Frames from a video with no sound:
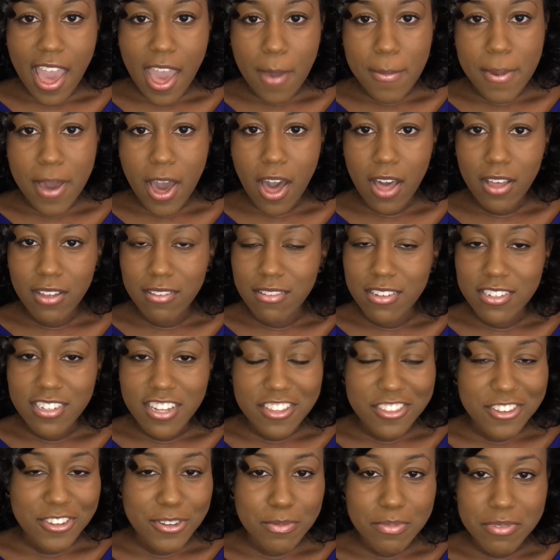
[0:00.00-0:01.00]
about
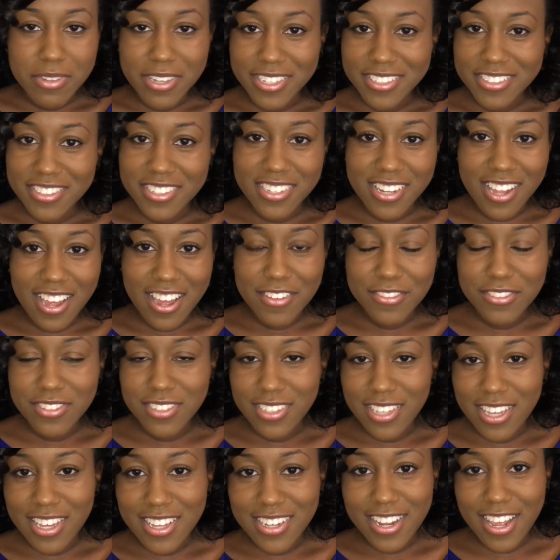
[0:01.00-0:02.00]
another place that I've
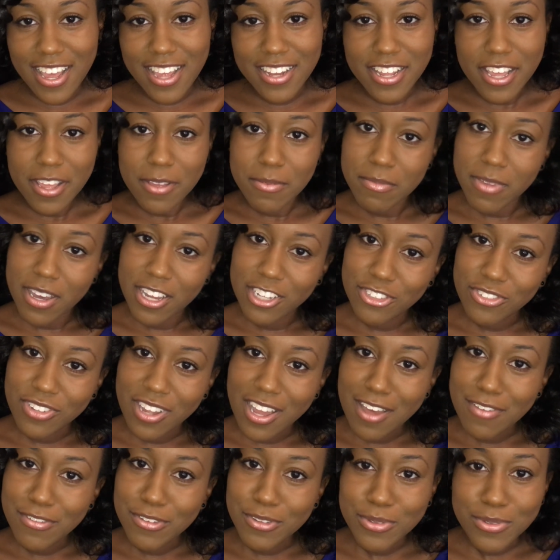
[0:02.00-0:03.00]
stayed at in my
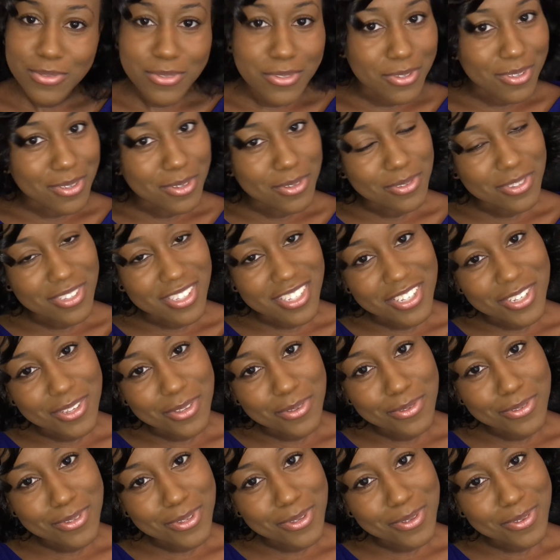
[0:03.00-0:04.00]
travels. So see
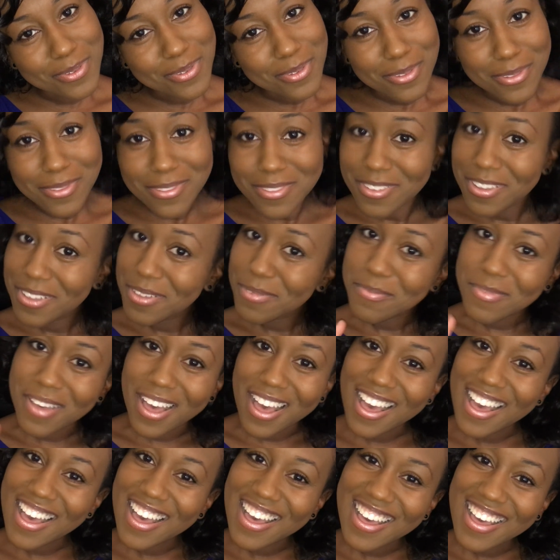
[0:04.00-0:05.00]
you soon.
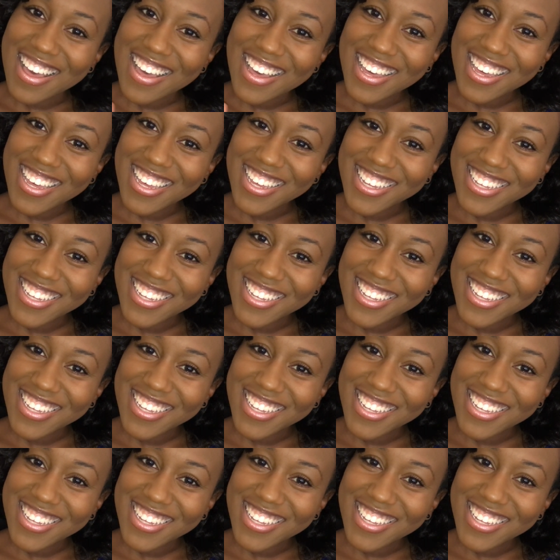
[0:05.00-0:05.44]
Bye.